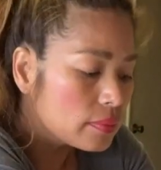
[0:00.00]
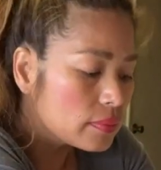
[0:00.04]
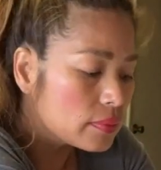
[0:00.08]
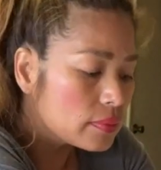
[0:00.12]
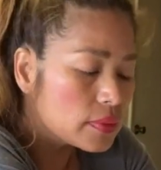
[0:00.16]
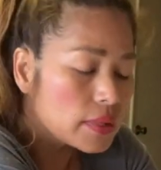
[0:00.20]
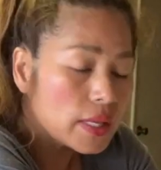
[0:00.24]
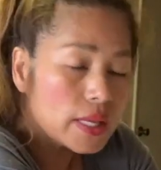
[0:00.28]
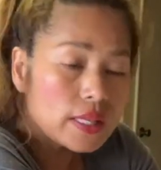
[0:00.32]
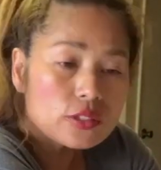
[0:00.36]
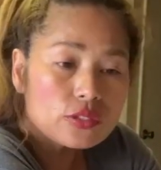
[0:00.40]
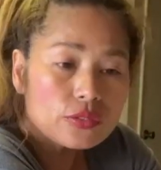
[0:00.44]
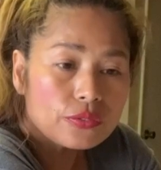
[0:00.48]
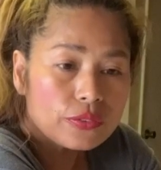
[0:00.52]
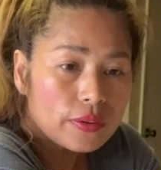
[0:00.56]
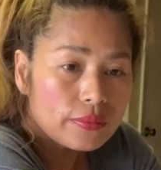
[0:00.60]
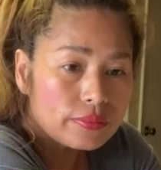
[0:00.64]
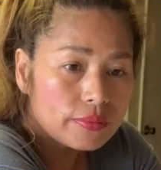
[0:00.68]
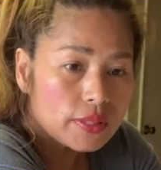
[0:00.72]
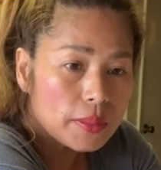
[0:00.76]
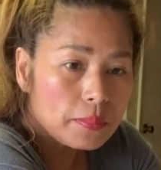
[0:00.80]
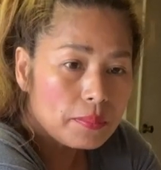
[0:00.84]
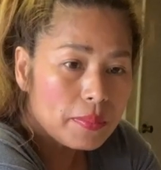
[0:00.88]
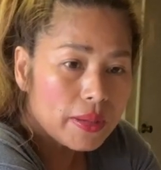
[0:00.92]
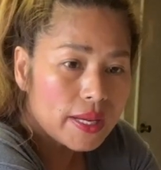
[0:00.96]
10 to
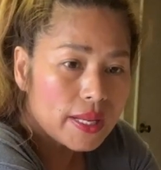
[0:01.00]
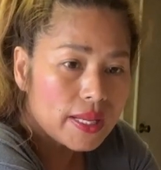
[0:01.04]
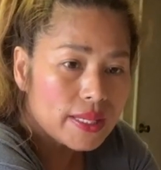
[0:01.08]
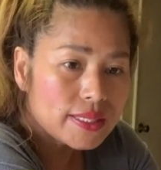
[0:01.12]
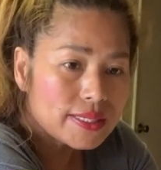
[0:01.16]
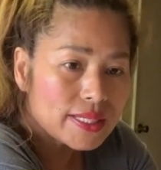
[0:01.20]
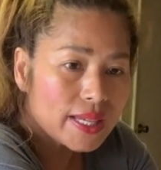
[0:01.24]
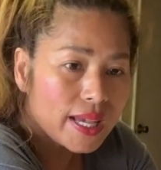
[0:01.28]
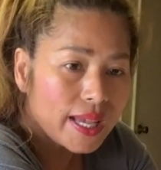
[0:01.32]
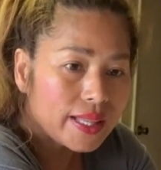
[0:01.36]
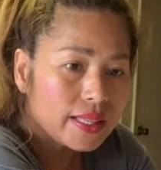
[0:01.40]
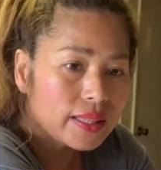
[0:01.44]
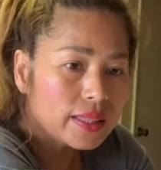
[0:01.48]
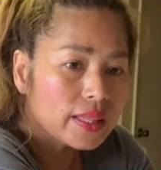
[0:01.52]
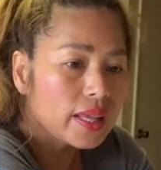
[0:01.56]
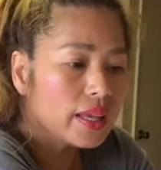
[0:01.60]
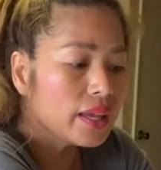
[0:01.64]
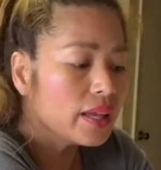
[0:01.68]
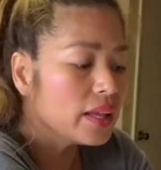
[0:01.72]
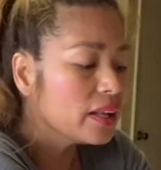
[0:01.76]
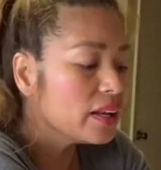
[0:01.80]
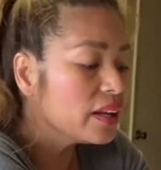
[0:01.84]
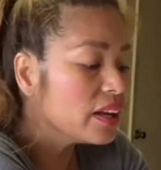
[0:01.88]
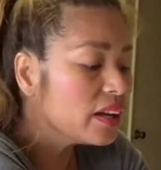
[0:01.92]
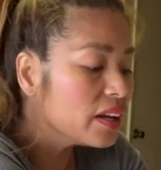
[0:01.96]
15 minutes and
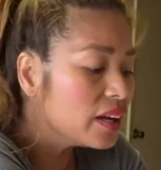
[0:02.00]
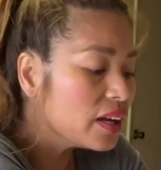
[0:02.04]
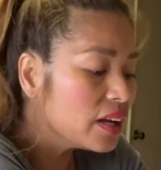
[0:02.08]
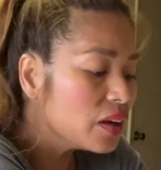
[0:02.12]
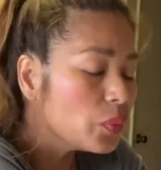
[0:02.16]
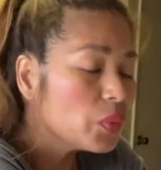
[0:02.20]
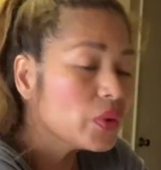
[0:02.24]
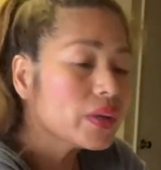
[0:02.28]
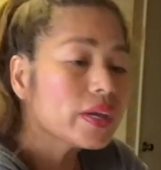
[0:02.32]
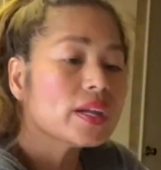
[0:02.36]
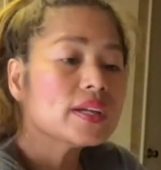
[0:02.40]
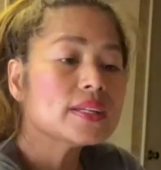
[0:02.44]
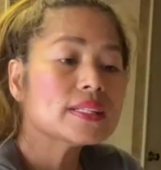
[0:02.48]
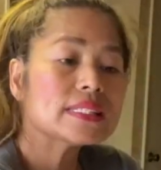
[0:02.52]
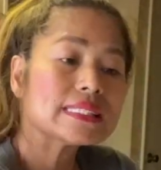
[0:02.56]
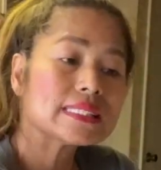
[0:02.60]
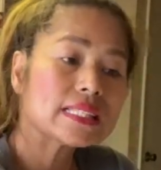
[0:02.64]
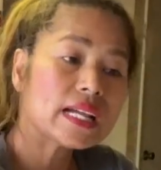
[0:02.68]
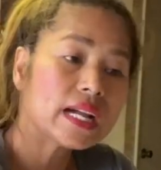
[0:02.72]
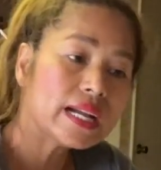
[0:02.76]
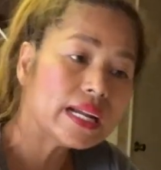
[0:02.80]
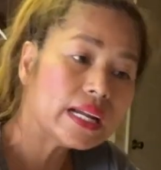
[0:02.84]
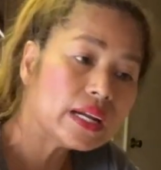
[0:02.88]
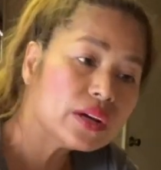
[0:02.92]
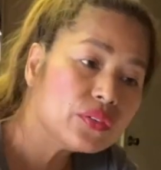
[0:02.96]
then we're going to
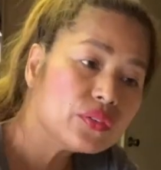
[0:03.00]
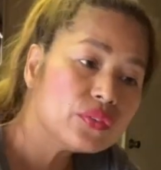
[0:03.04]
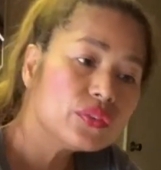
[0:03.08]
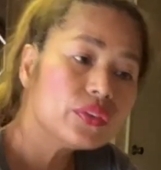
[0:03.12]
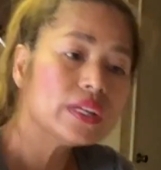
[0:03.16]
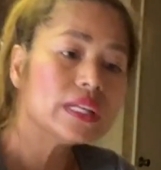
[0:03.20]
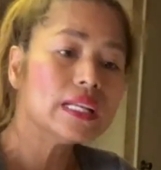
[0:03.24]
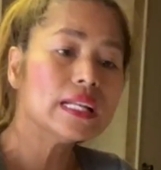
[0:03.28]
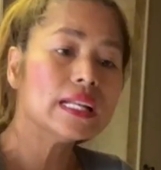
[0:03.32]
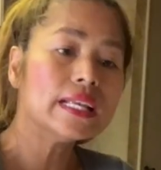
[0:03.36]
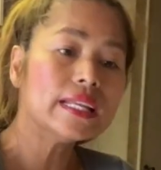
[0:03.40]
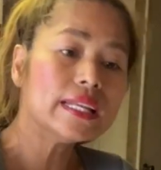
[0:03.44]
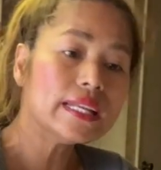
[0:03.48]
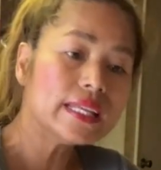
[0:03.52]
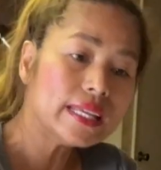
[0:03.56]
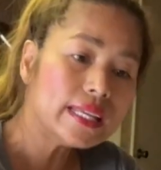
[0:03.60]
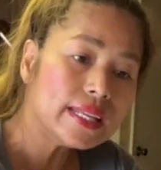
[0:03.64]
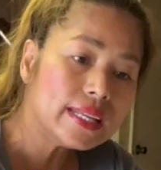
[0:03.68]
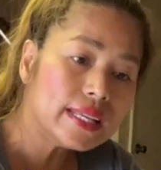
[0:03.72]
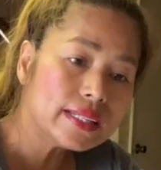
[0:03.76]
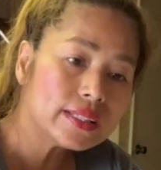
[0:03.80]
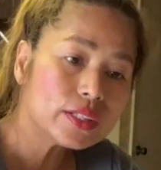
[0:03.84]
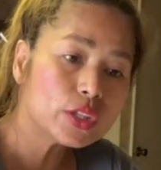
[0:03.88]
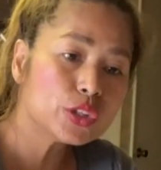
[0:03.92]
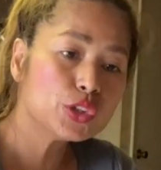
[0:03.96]
start really
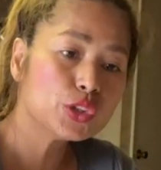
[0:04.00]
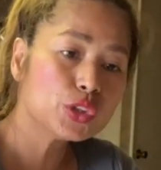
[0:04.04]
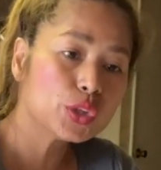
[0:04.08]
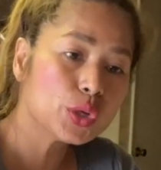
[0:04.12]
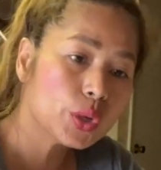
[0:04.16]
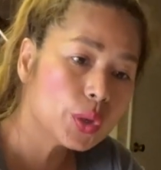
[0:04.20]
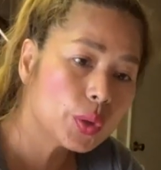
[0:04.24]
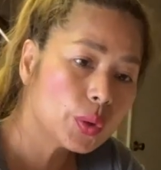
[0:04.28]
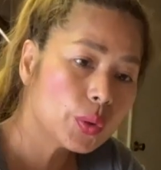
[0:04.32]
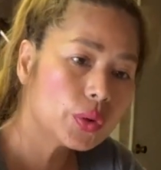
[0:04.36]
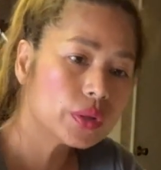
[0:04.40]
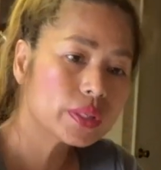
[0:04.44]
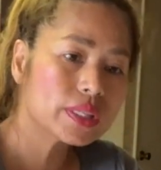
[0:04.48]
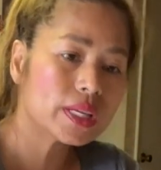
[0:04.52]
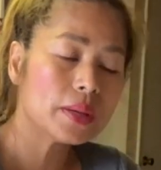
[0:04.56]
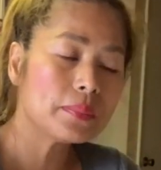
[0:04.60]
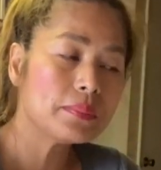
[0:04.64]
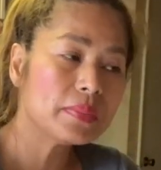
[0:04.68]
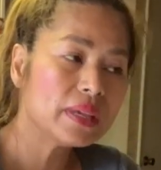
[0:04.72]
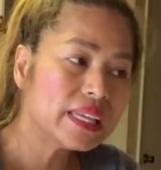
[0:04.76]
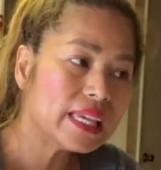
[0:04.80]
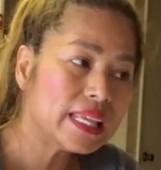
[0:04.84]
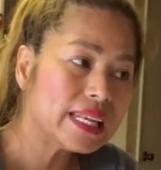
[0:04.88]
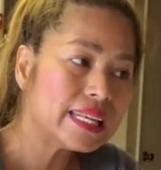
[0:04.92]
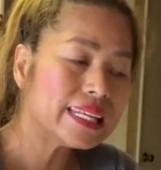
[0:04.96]
kneading the dough. Okay,
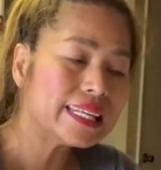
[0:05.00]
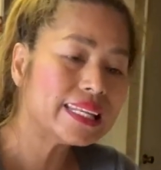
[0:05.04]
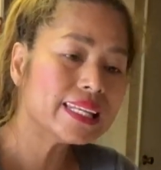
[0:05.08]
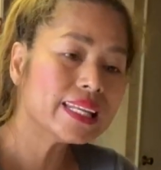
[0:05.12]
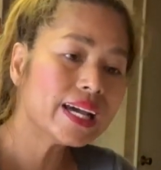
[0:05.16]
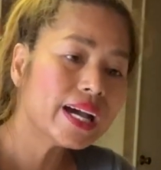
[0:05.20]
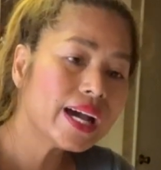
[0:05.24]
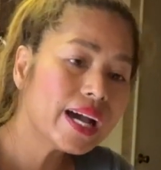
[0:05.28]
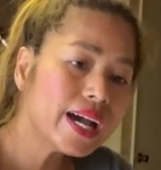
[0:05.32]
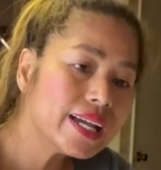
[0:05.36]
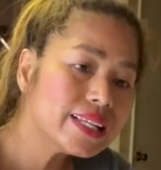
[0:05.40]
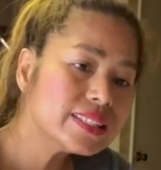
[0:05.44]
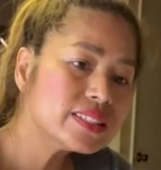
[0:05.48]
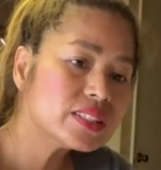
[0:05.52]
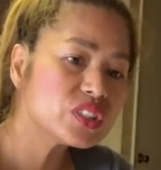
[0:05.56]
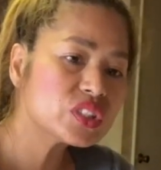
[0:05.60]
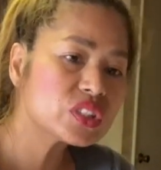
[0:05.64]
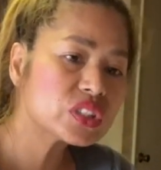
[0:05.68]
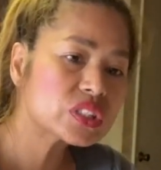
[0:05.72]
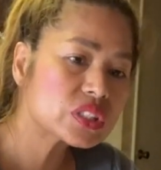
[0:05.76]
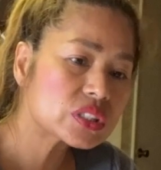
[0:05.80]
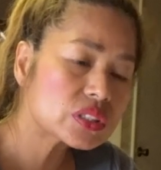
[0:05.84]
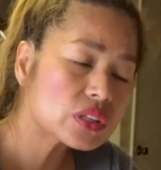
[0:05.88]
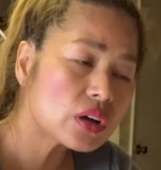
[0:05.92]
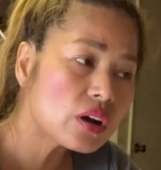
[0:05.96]
make it nice and
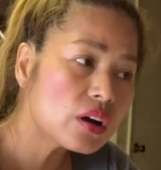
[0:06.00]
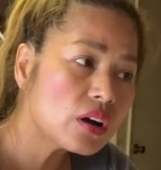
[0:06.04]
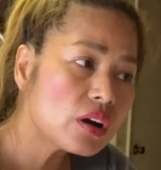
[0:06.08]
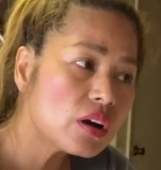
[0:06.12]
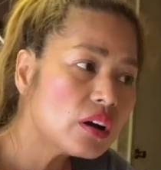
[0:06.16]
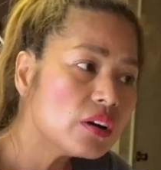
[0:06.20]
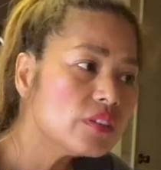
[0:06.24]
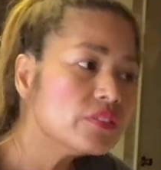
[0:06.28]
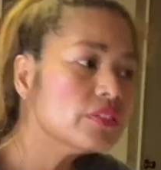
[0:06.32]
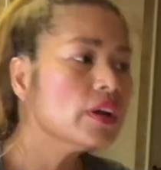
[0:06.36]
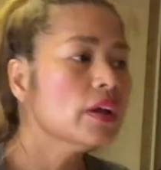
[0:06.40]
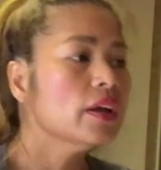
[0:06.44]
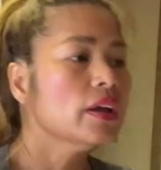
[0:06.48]
soft.